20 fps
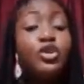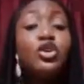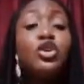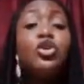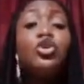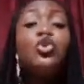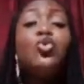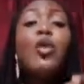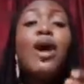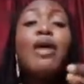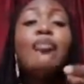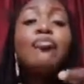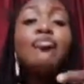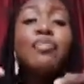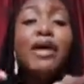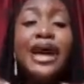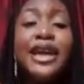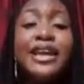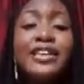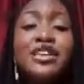you are
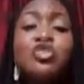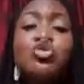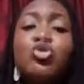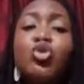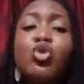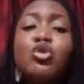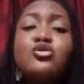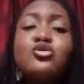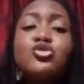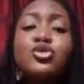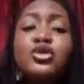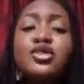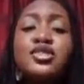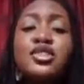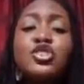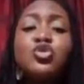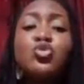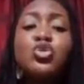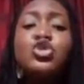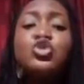buying it to
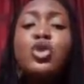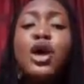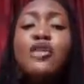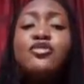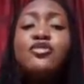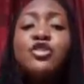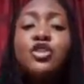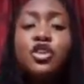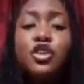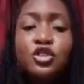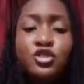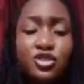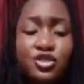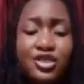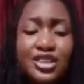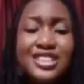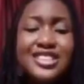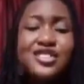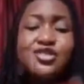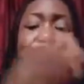consolidate what you have learned.
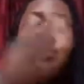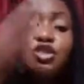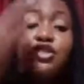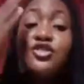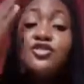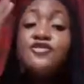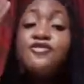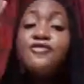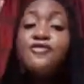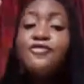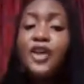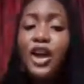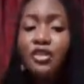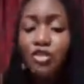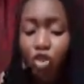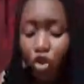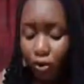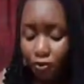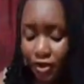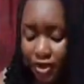It's very
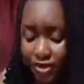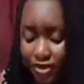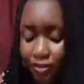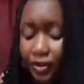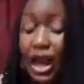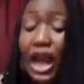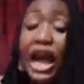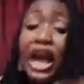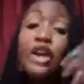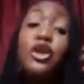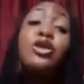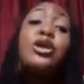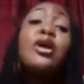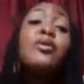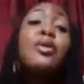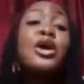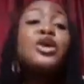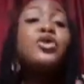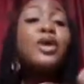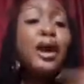comprehensive. Another
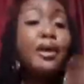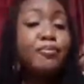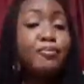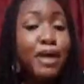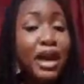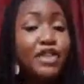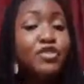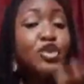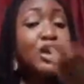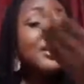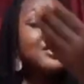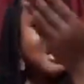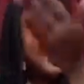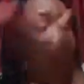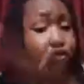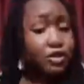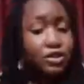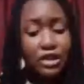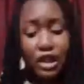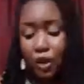one you can buy, if you can't
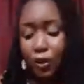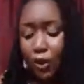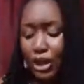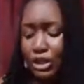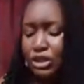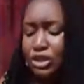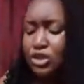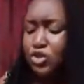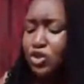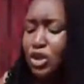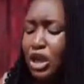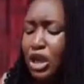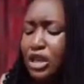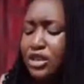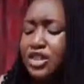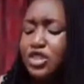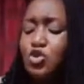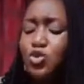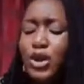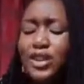afford that one,
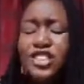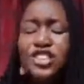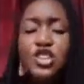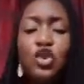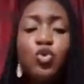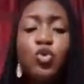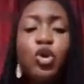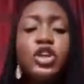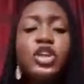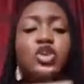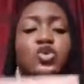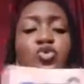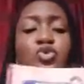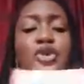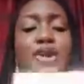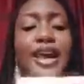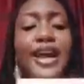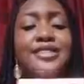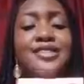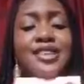this one is equally good.
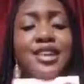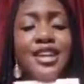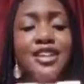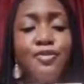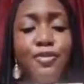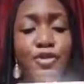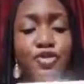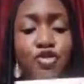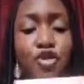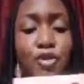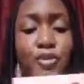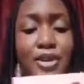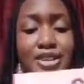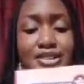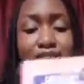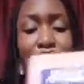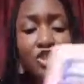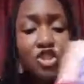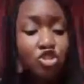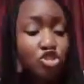Excellent Performance
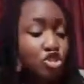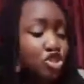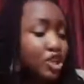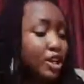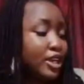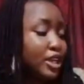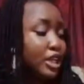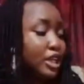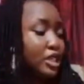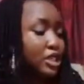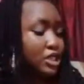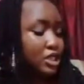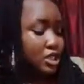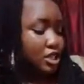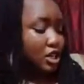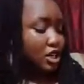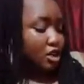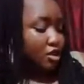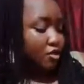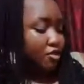in Literature in English,
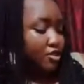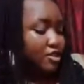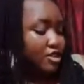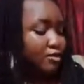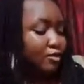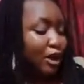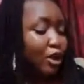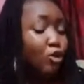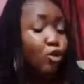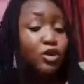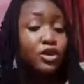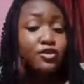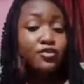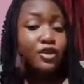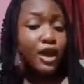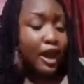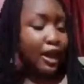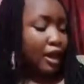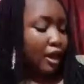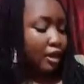written by
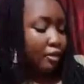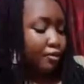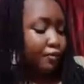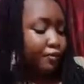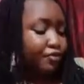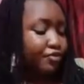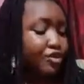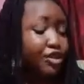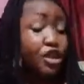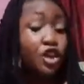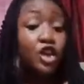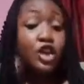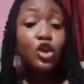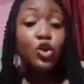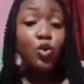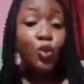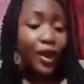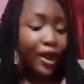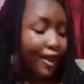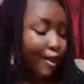Oliver M.
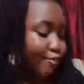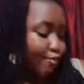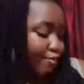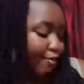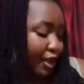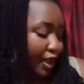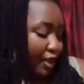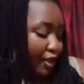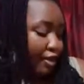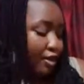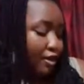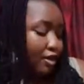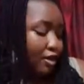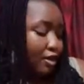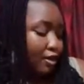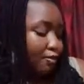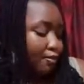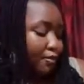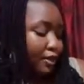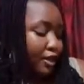Iluebe,
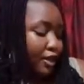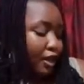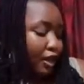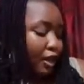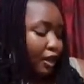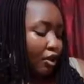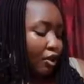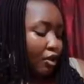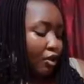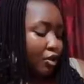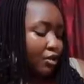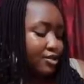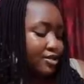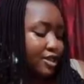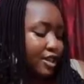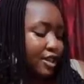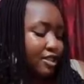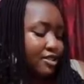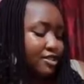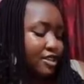BA Hons,
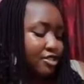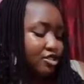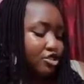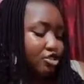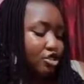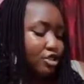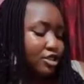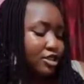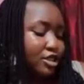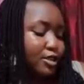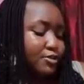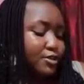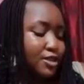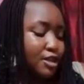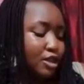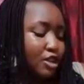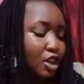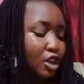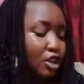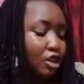English and Literature, Dips
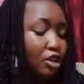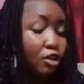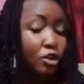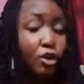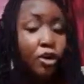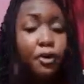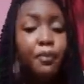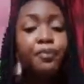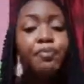in Law,